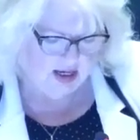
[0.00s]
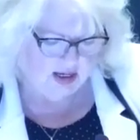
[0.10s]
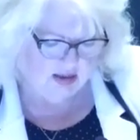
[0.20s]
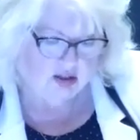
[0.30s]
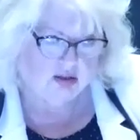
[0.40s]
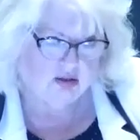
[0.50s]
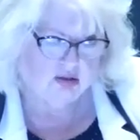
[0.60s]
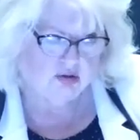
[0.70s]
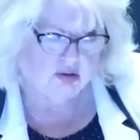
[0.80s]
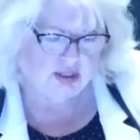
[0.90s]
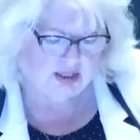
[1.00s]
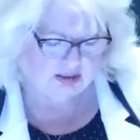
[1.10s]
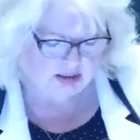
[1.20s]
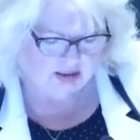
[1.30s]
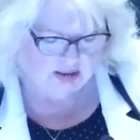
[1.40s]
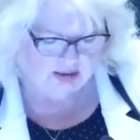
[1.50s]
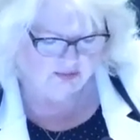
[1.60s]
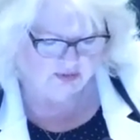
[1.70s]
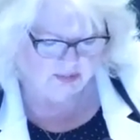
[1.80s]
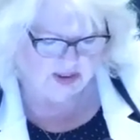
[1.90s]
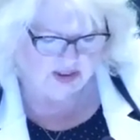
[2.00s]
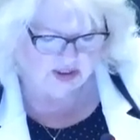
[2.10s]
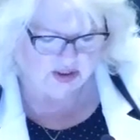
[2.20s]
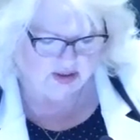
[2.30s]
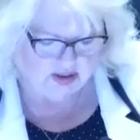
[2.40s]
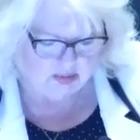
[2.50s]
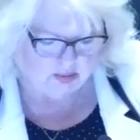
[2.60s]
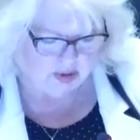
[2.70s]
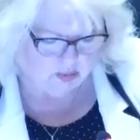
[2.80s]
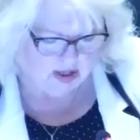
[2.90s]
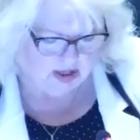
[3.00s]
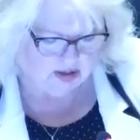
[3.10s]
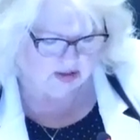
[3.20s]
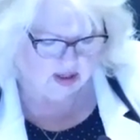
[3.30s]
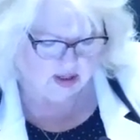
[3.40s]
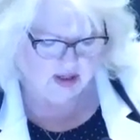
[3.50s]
and concerning information that requires